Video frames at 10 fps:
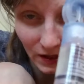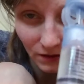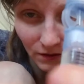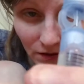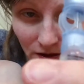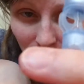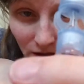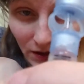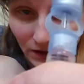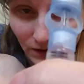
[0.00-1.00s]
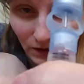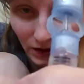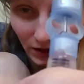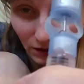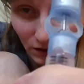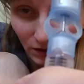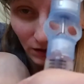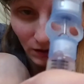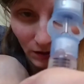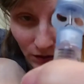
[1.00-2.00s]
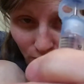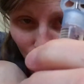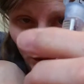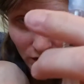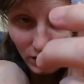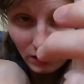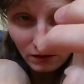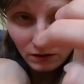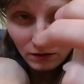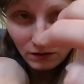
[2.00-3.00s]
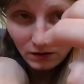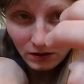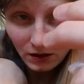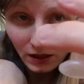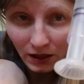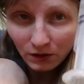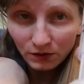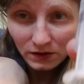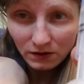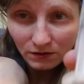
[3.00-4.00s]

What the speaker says: in, so I can push it out.